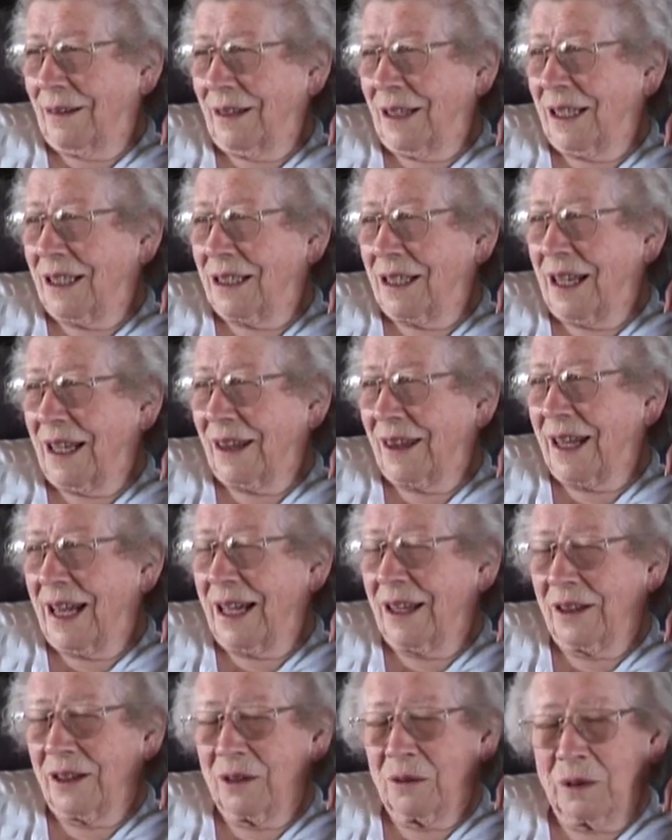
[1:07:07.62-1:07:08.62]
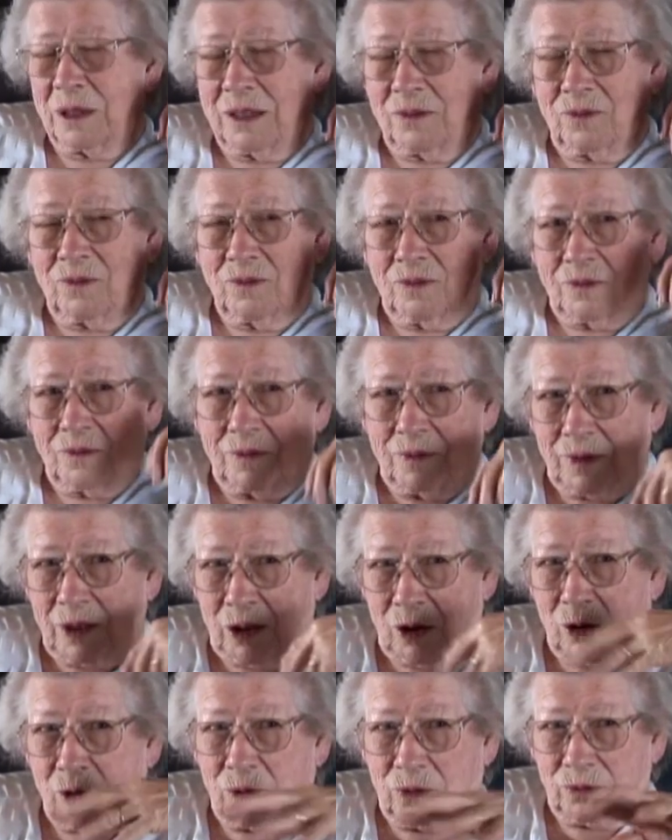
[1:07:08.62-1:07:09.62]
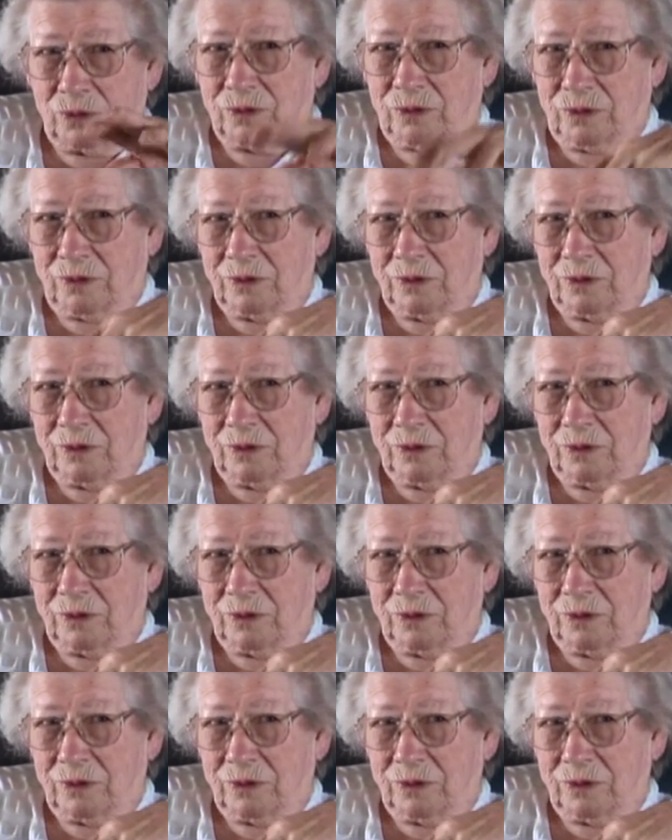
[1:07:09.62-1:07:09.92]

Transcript: things like that that we, you know,